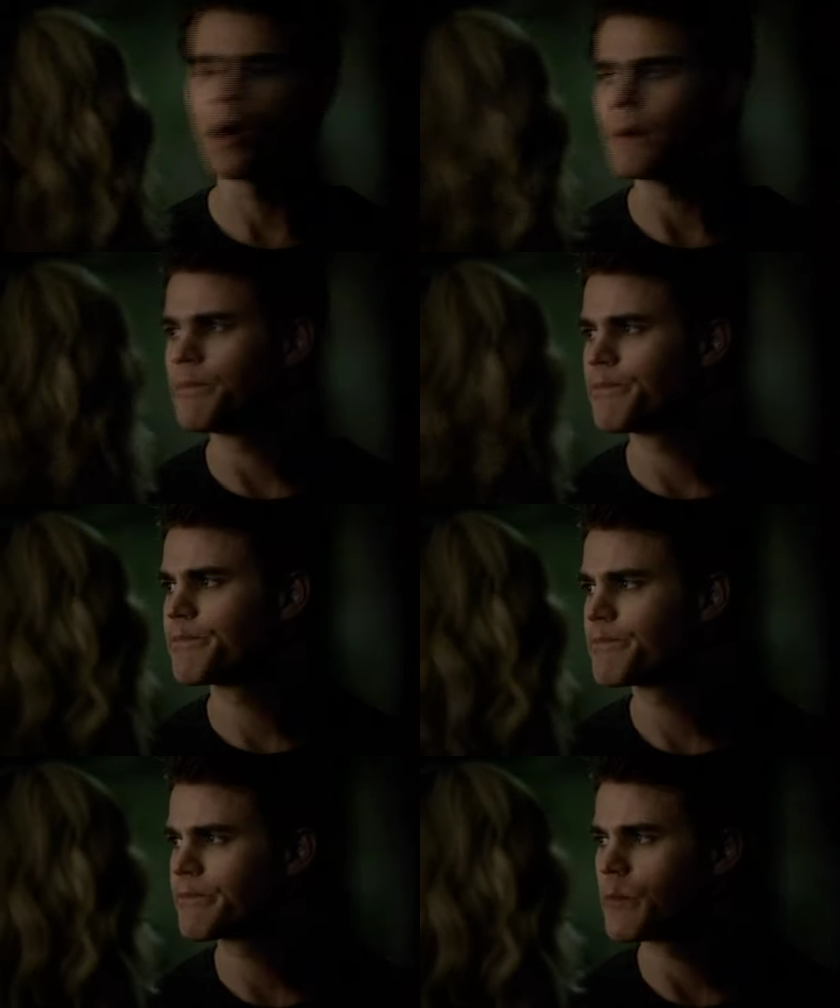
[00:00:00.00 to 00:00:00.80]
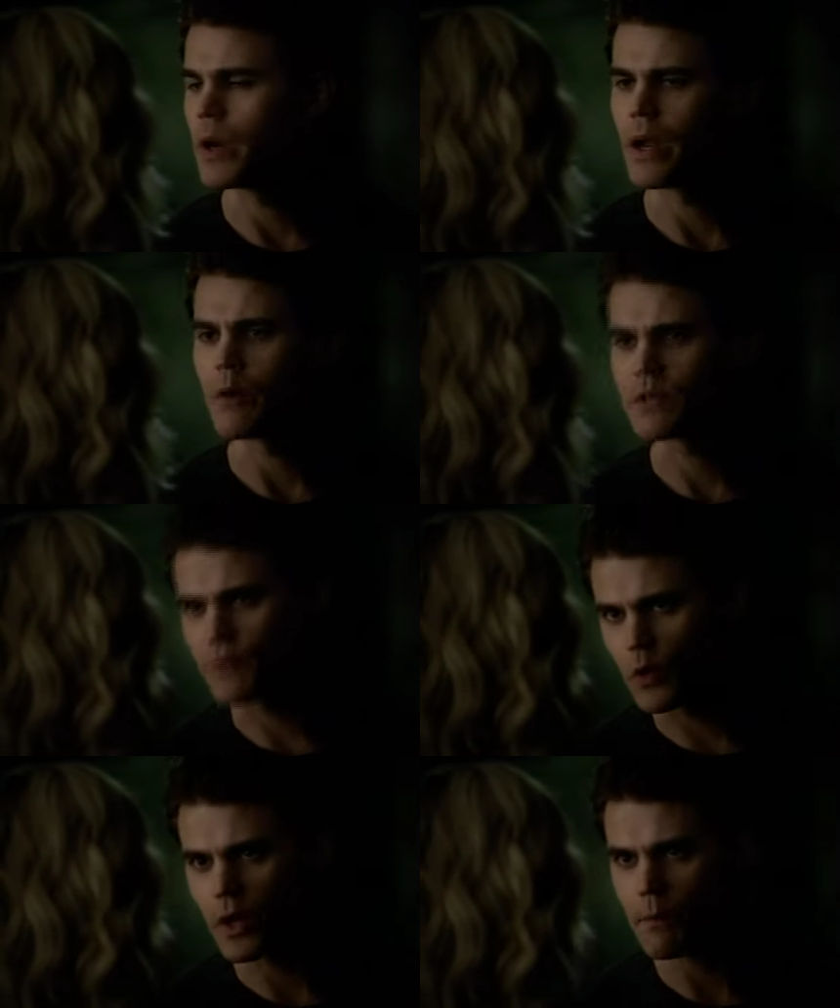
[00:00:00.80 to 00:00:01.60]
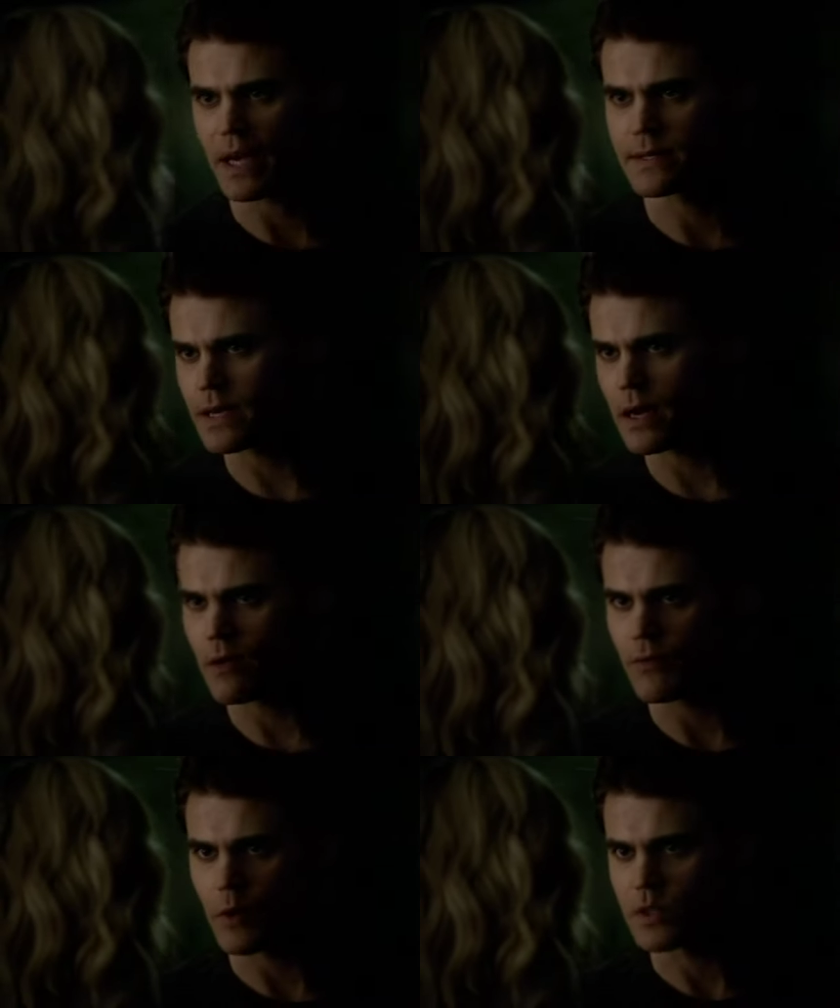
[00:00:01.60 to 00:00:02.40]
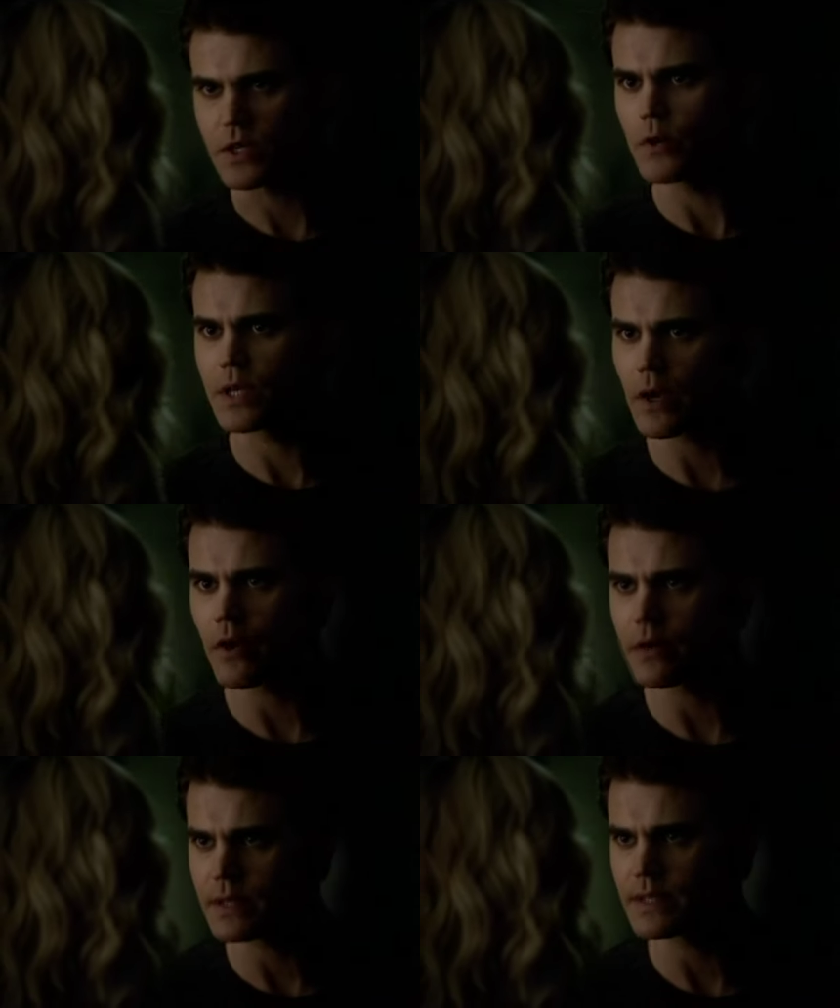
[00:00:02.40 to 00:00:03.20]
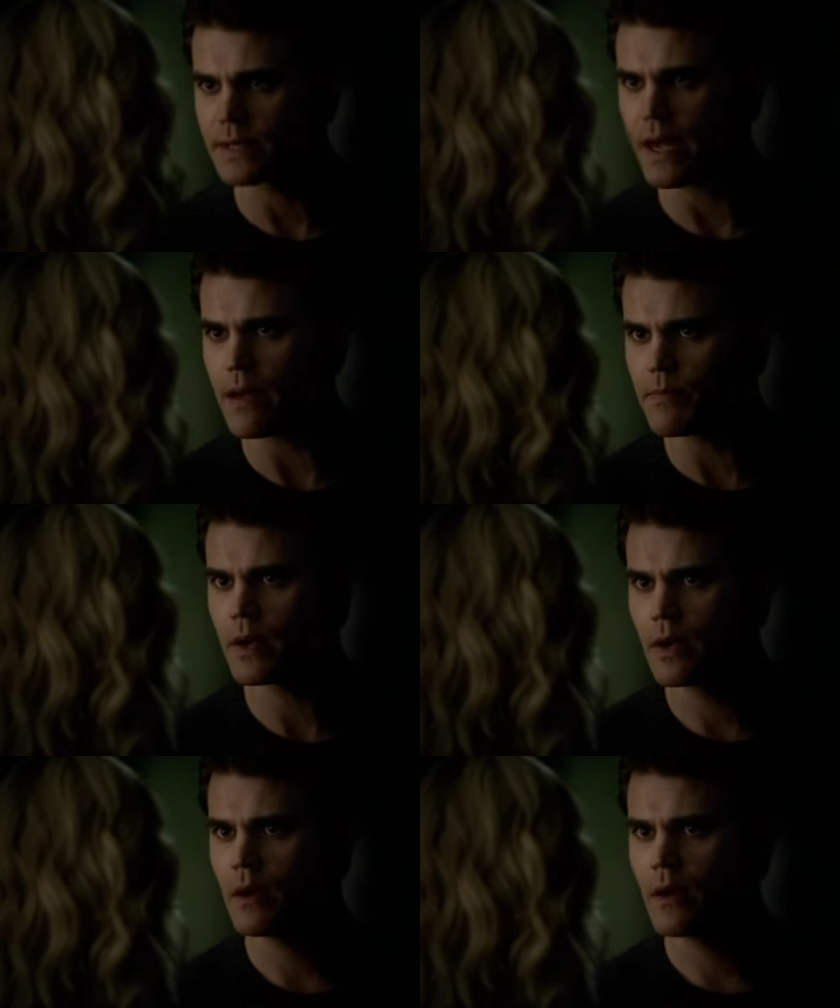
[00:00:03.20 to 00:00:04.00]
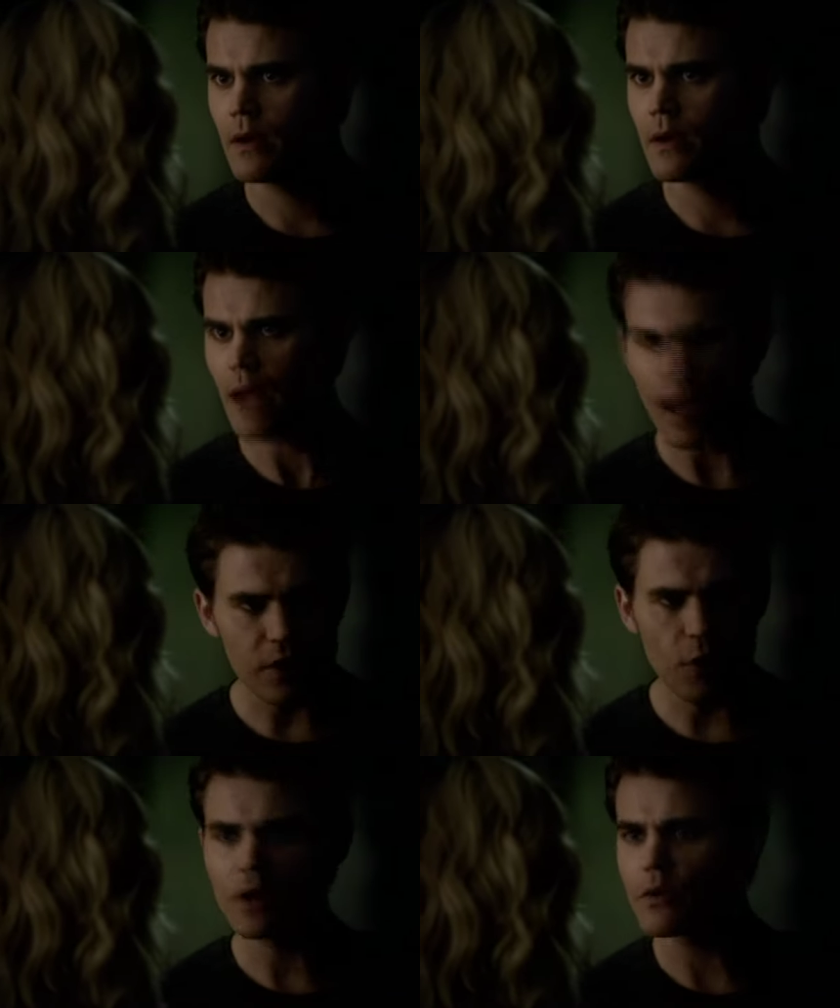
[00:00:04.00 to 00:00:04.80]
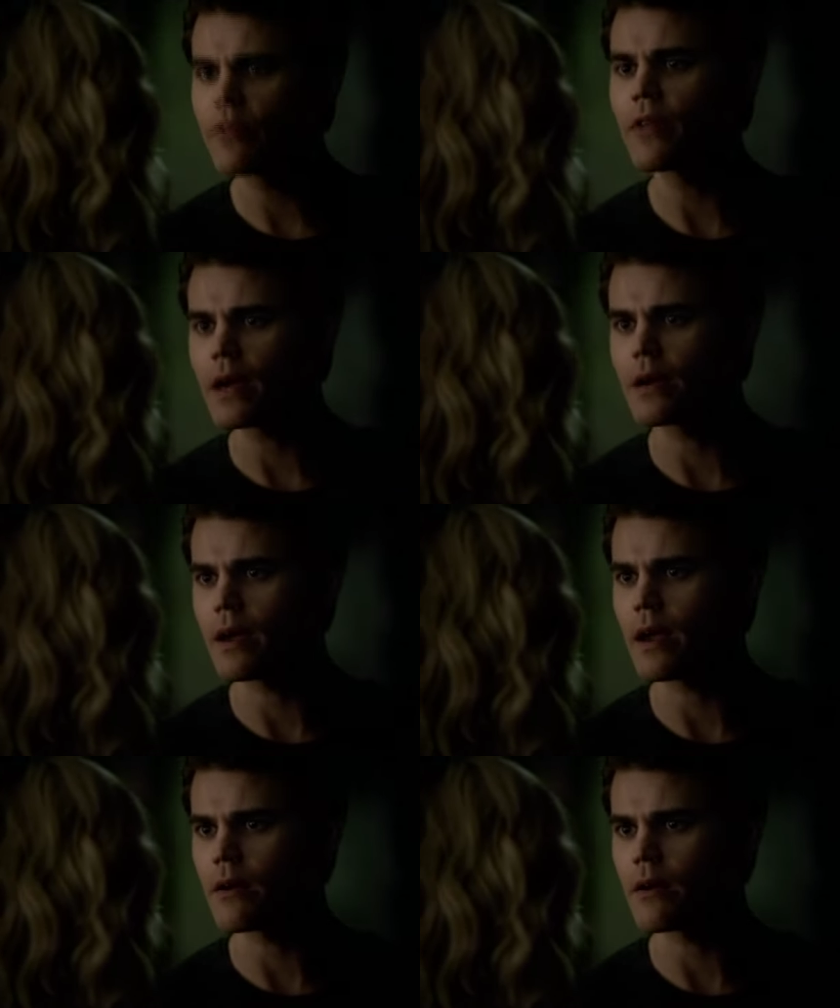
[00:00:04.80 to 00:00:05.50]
But what? What, I was fooling myself, I was using her as an escape? Yeah, I know what you think,